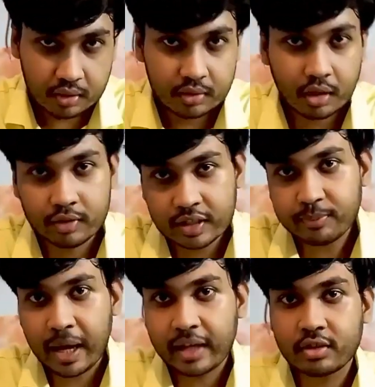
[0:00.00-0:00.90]
Now, this
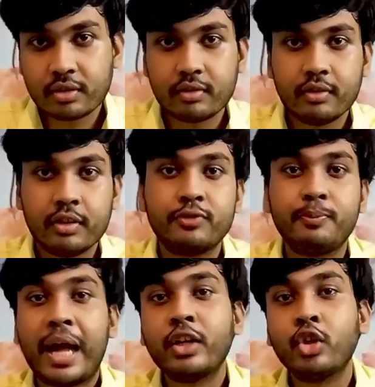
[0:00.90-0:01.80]
match is
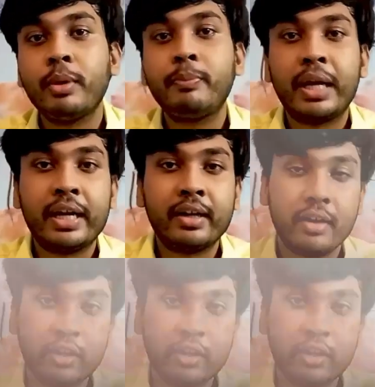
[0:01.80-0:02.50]
planned to be played